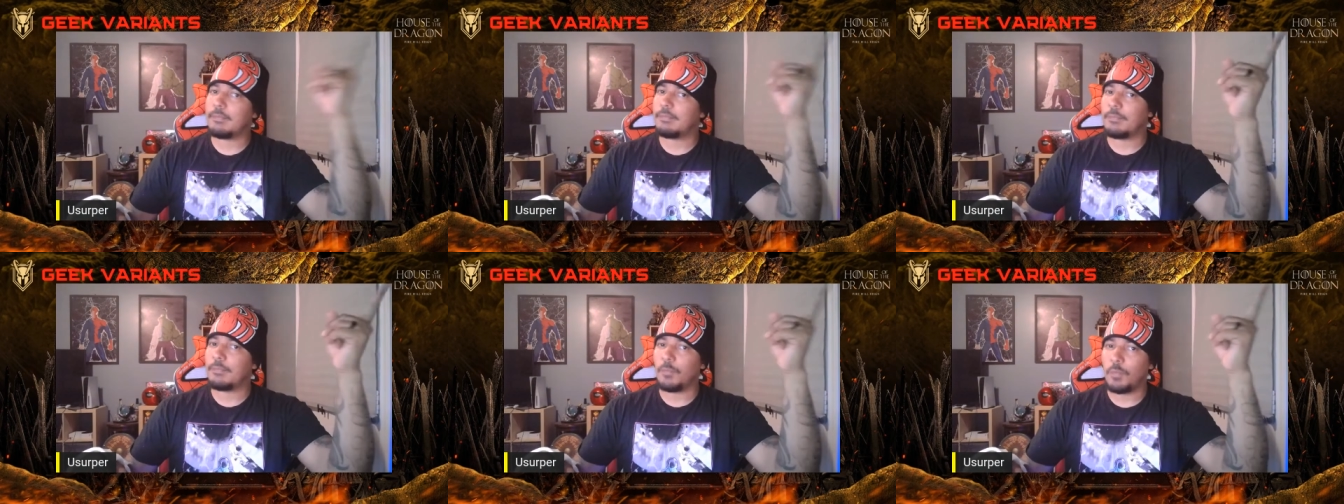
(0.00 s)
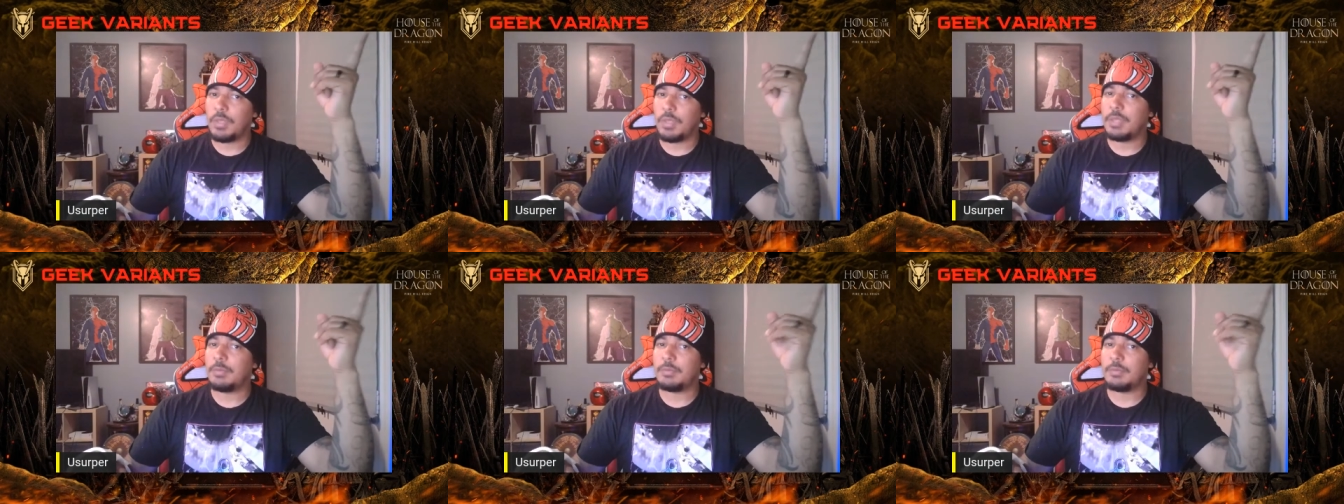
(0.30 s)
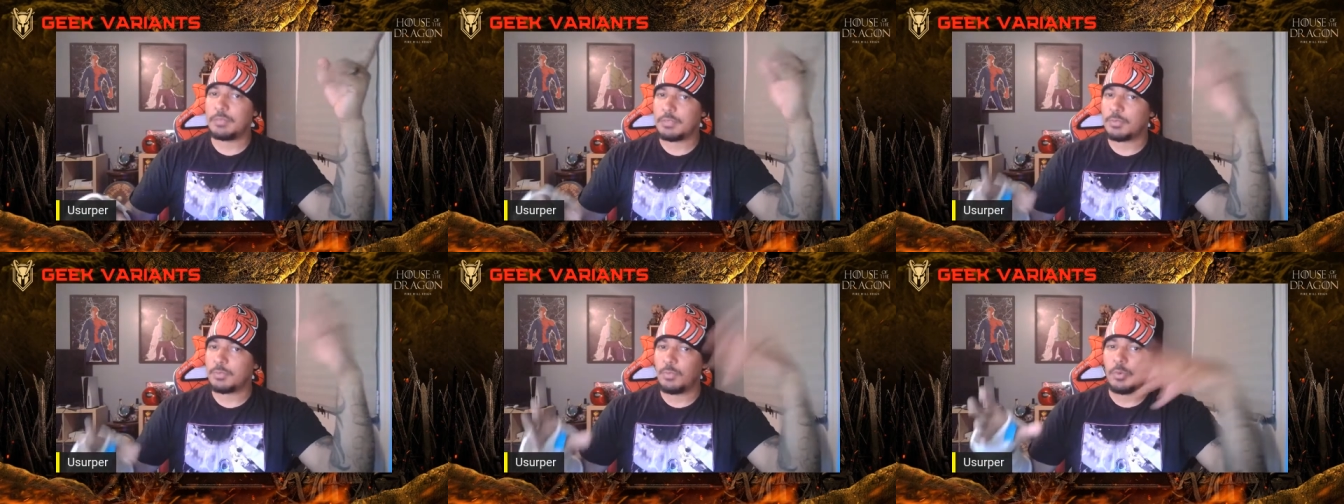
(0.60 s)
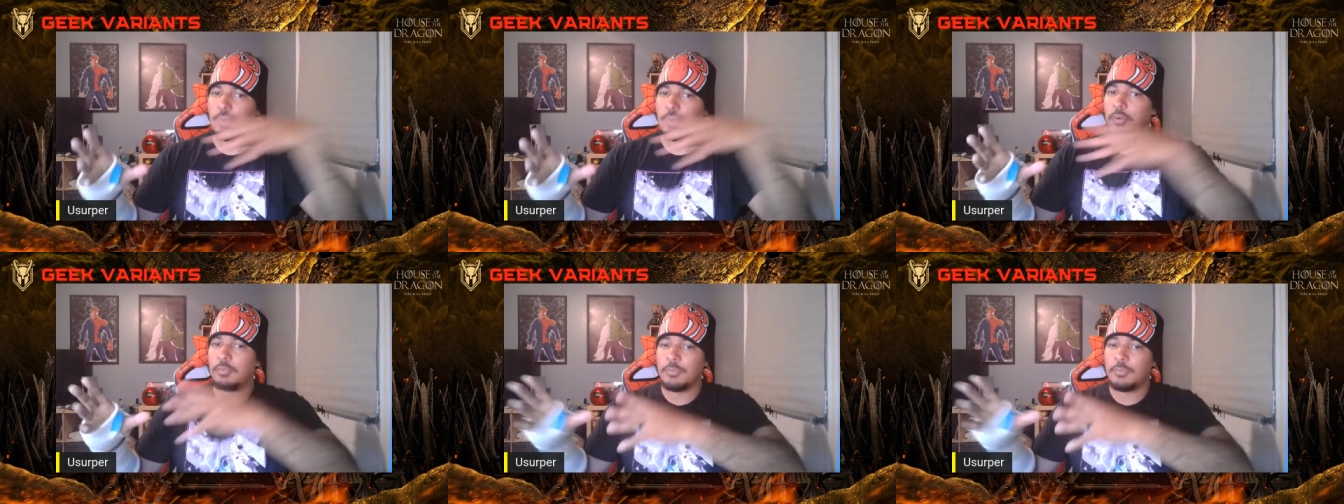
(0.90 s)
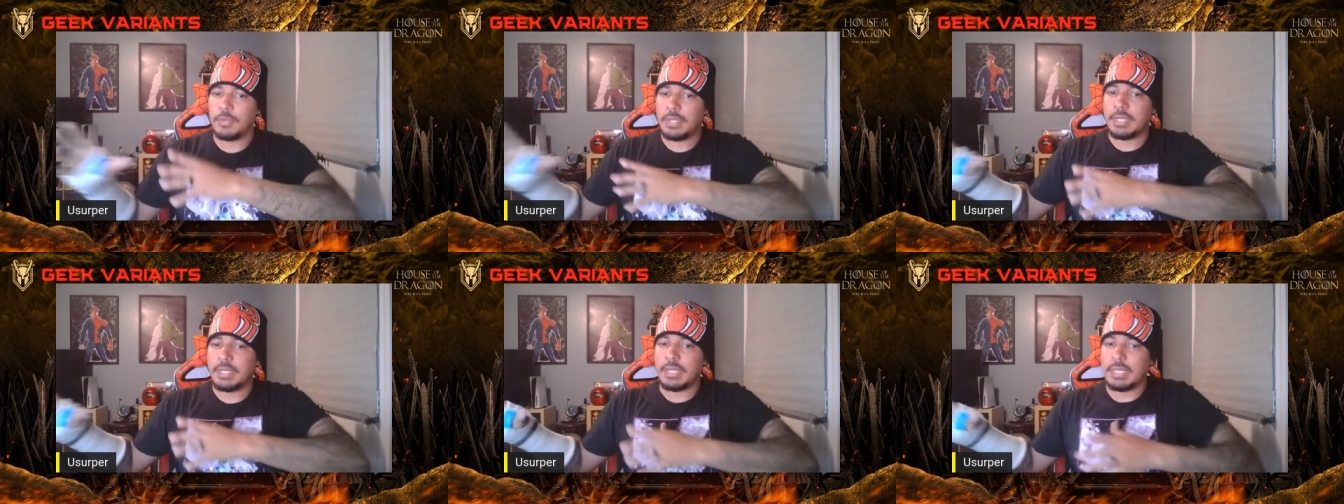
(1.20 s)
we swore
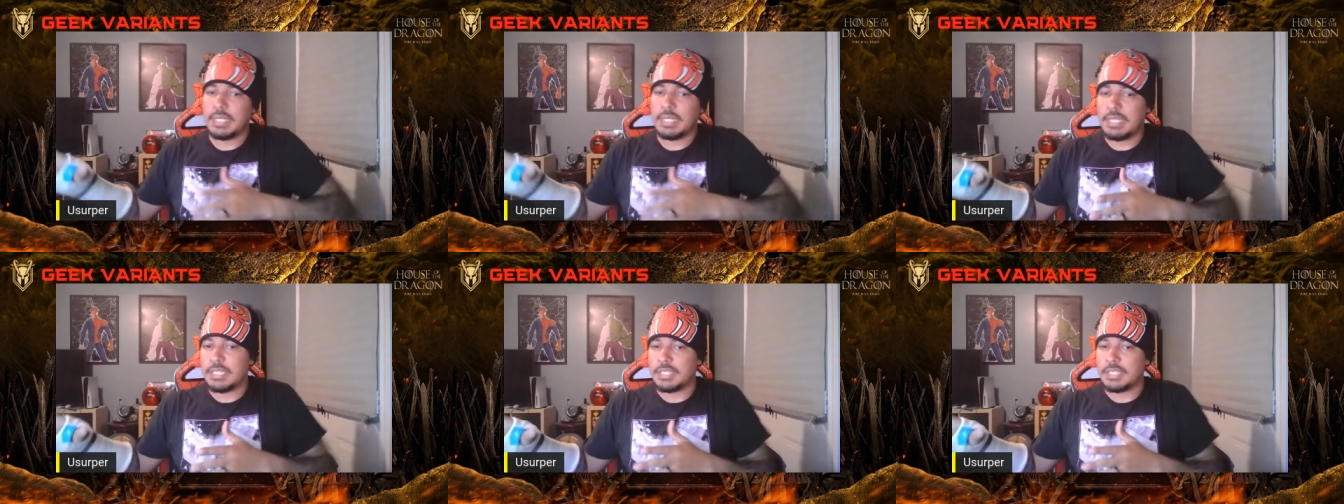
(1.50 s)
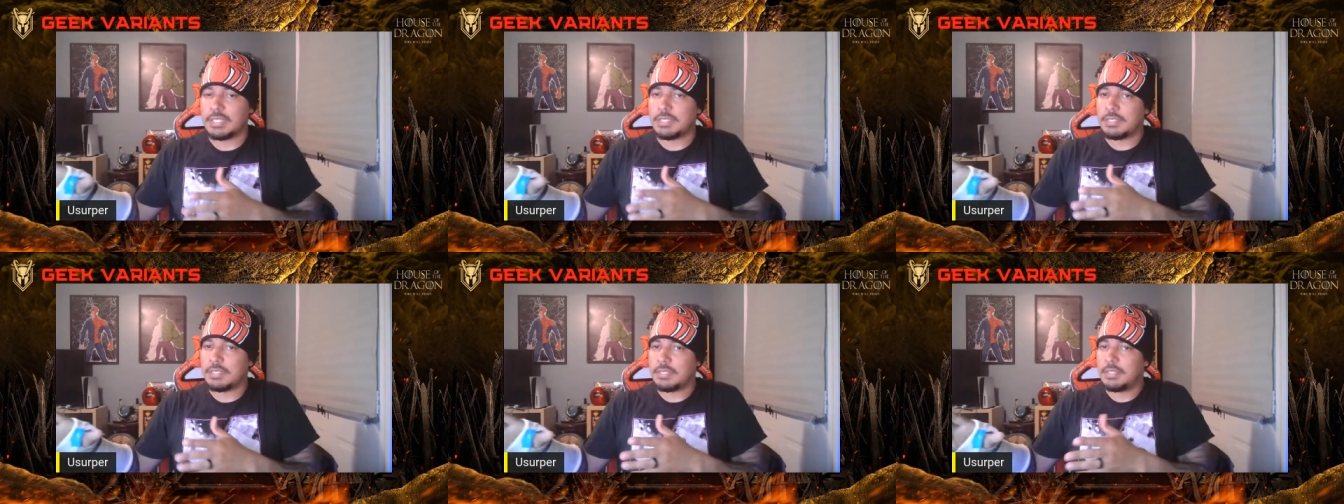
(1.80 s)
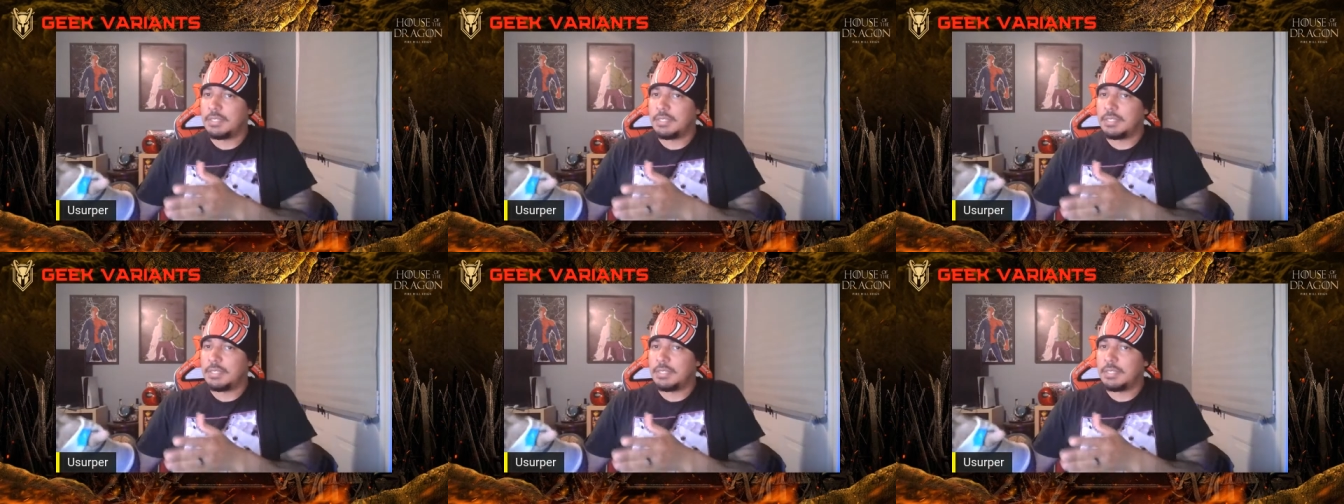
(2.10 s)
freaking allegiance